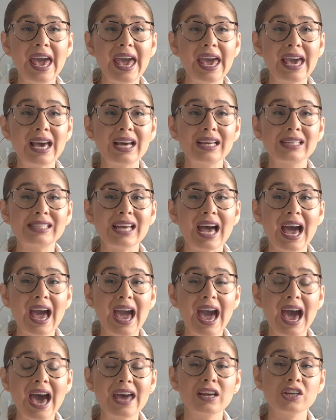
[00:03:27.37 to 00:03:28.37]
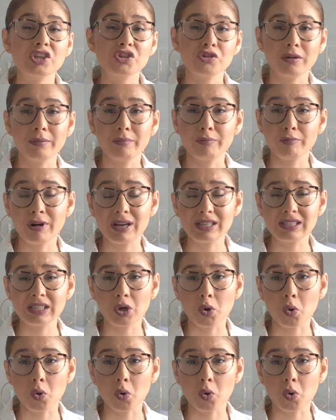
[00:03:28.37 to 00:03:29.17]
and I had extreme breast